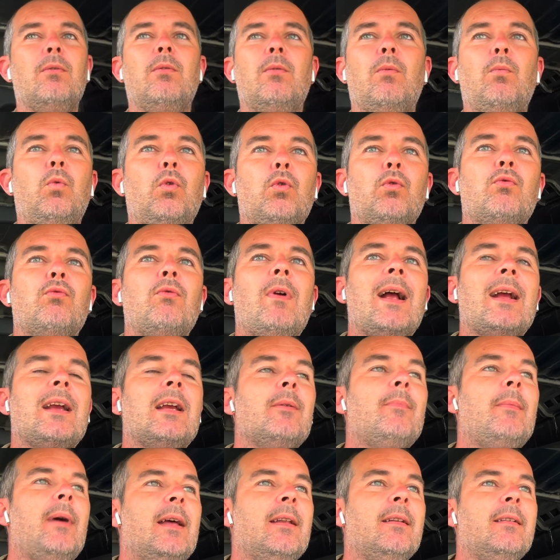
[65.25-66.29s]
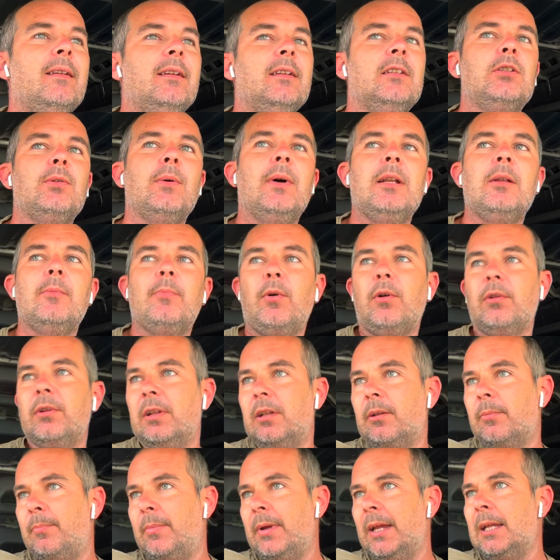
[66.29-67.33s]
Would recommend it to anybody.
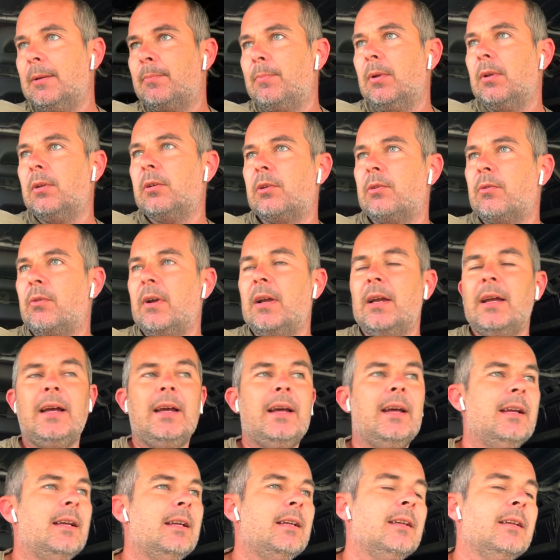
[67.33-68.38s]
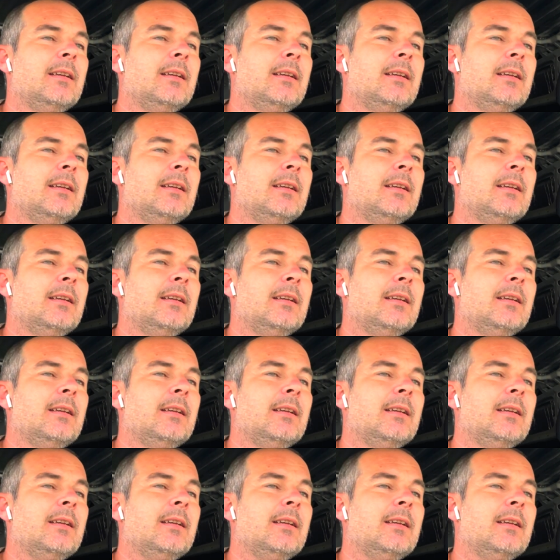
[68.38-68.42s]
The people are great.